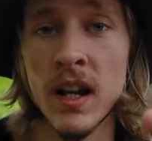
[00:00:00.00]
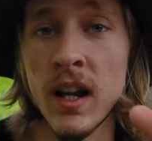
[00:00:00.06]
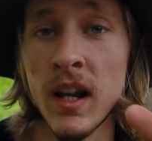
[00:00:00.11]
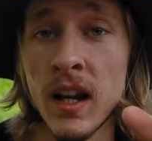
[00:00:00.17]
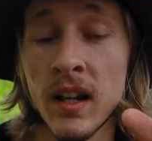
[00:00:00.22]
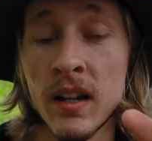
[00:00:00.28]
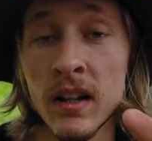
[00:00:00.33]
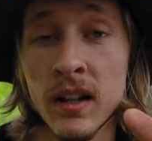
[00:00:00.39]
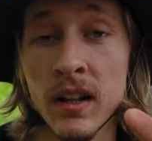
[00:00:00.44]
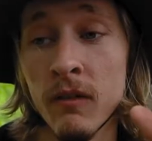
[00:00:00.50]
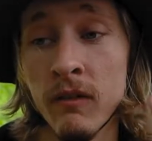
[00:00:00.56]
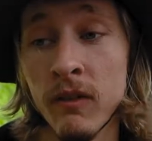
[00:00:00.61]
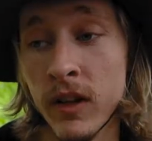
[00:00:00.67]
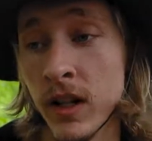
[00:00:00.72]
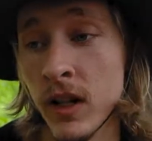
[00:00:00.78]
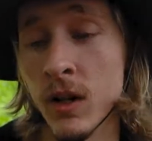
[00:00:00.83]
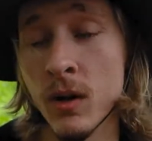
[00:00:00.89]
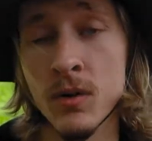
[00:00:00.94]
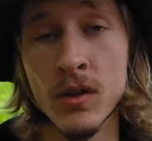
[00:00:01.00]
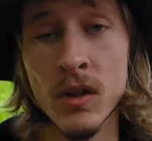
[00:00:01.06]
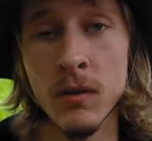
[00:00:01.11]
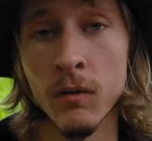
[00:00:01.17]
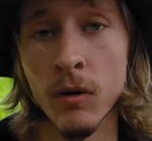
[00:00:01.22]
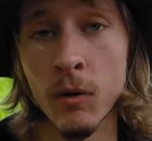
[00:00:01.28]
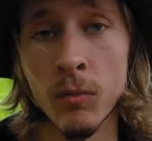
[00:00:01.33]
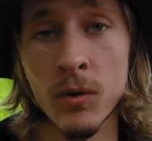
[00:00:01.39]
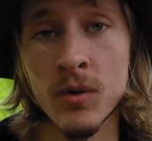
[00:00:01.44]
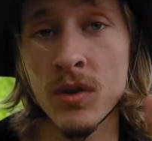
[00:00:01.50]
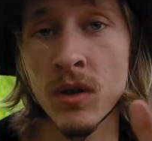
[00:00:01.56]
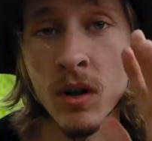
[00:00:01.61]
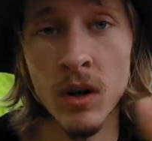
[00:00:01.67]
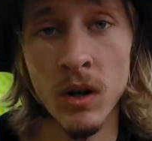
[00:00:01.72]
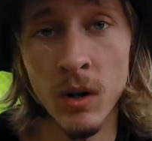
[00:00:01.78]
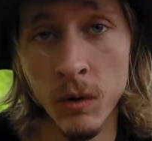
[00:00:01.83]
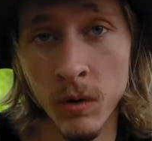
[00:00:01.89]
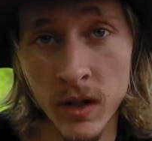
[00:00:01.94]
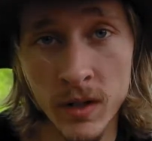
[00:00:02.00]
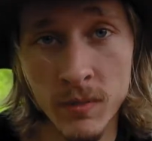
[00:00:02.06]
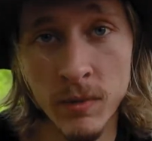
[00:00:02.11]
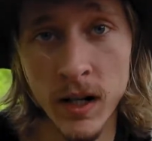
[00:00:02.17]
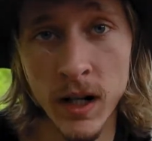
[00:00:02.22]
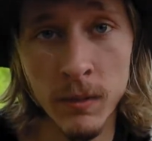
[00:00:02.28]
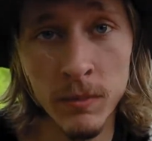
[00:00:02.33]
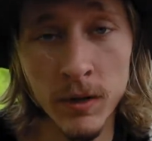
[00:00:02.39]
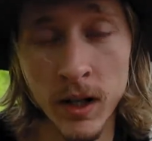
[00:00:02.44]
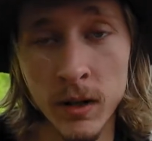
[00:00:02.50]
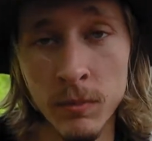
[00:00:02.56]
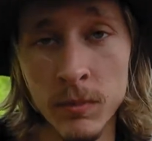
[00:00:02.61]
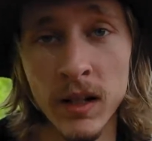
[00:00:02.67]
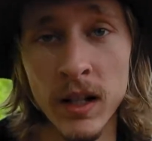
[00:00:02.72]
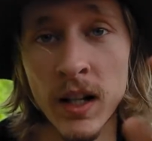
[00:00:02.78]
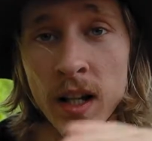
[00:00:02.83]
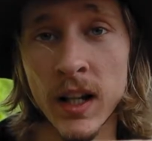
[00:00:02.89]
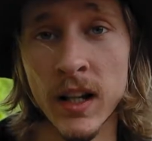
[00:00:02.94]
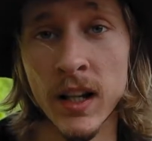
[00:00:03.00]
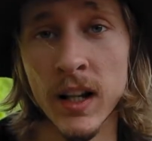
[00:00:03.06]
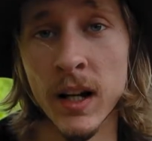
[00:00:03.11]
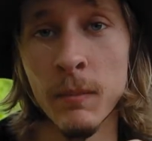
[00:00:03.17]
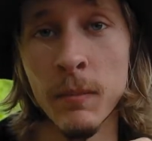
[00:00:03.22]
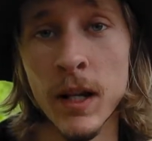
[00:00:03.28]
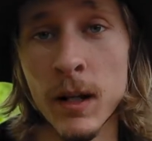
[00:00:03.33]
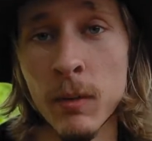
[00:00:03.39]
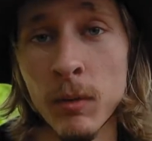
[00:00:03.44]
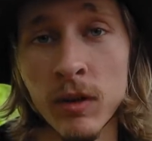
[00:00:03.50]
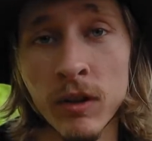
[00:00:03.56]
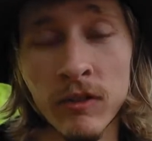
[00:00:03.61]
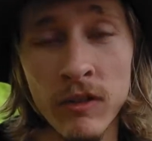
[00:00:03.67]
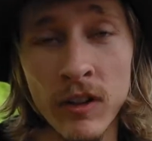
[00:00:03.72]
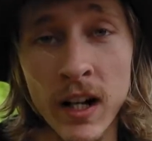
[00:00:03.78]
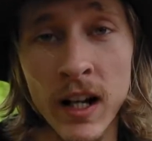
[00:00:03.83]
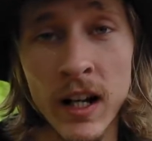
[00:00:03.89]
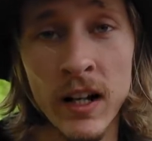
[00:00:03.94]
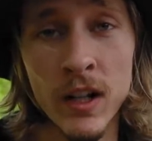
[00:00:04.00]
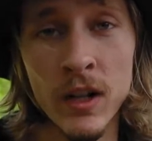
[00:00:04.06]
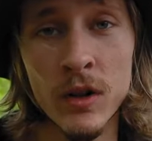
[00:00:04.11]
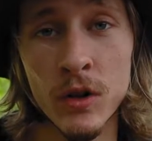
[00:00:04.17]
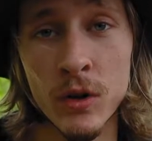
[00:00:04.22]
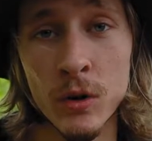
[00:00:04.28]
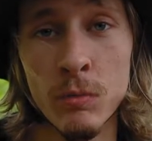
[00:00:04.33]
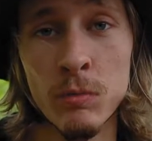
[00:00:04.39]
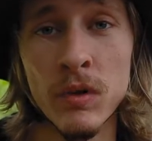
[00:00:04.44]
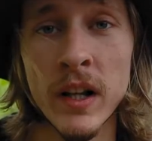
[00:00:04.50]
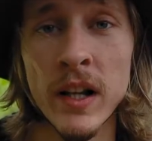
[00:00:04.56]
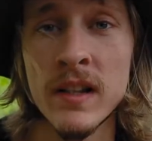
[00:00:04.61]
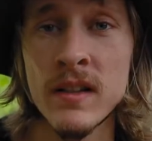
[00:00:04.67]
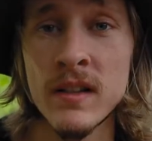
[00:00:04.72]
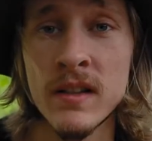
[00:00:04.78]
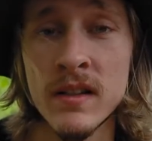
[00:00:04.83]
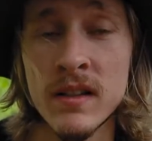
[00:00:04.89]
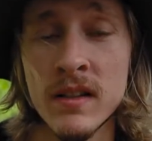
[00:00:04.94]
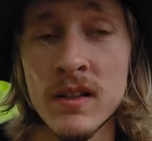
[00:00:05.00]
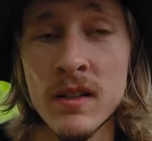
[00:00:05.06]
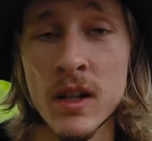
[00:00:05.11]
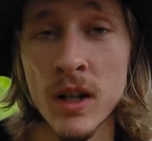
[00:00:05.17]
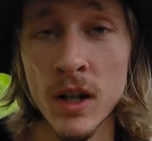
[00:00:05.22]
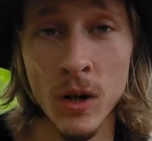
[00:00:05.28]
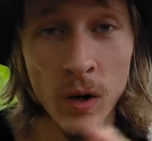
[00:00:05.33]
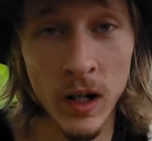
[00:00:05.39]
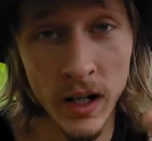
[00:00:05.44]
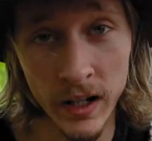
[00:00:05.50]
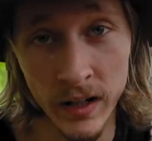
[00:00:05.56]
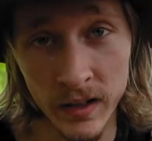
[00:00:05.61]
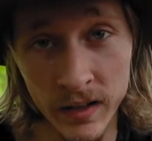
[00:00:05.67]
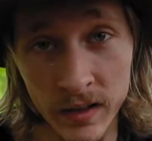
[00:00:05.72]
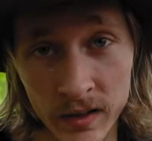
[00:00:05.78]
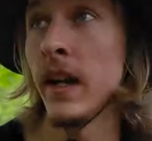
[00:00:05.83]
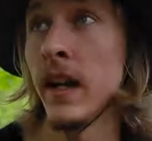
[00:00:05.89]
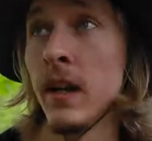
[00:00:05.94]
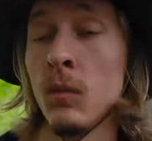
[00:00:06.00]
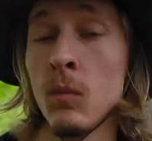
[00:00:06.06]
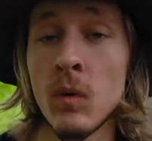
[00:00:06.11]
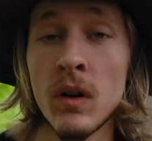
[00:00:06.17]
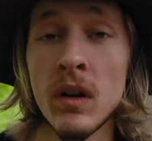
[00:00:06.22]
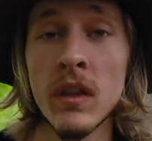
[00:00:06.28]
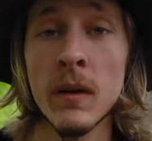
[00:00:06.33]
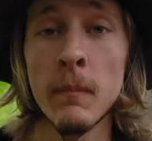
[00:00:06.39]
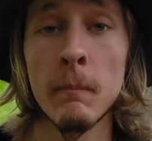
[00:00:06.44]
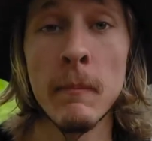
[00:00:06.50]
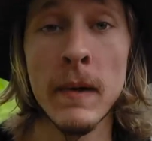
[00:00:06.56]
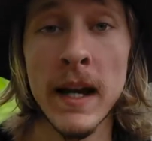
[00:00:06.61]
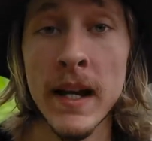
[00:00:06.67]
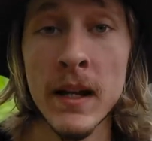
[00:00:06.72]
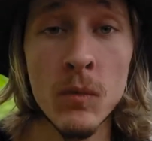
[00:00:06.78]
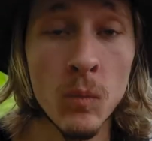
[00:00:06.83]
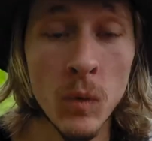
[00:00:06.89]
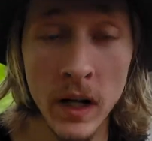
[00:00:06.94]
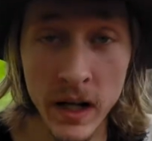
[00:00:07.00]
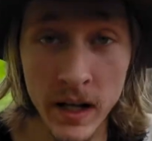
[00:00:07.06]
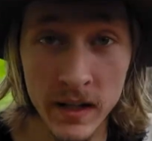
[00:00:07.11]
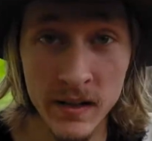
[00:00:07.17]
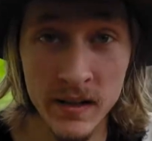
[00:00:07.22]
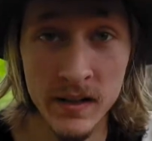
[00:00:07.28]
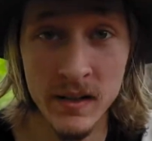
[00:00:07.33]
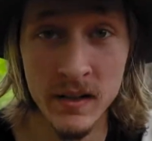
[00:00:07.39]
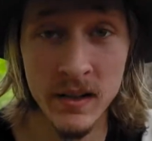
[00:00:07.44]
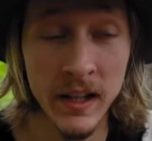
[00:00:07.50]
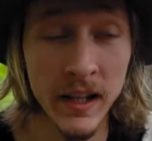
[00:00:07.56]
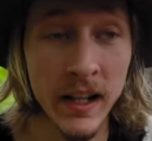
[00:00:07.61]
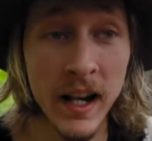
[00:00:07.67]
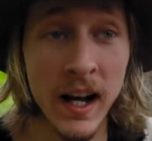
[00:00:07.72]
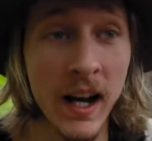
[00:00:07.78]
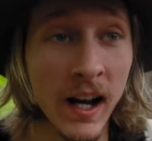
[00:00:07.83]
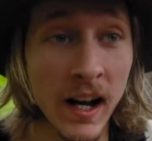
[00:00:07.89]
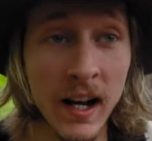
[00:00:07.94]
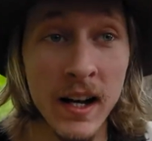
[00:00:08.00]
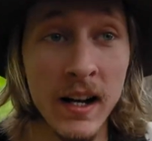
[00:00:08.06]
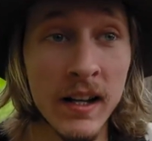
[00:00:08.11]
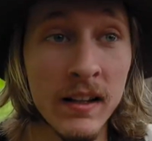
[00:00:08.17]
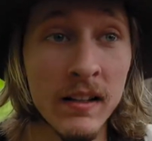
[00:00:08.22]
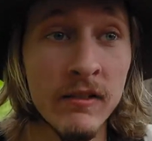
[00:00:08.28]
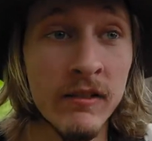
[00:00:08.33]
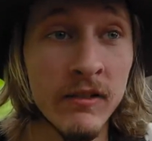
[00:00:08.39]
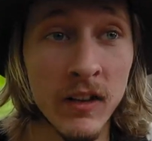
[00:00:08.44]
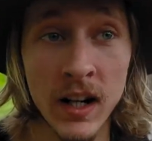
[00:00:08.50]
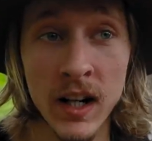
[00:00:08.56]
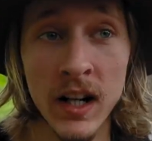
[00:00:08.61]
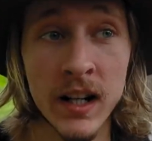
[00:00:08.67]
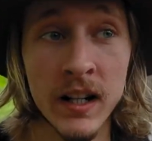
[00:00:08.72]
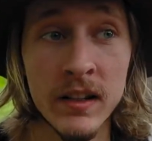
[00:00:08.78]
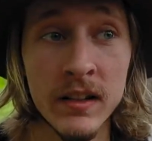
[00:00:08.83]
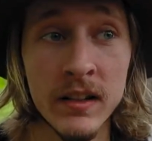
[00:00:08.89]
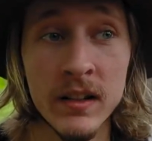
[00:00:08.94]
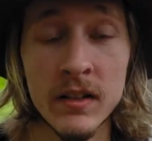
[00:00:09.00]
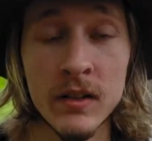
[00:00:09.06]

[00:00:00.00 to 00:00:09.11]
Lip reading: and videos almost always pop up, and I'm able to find new places to go hike. And one of the main ways that I find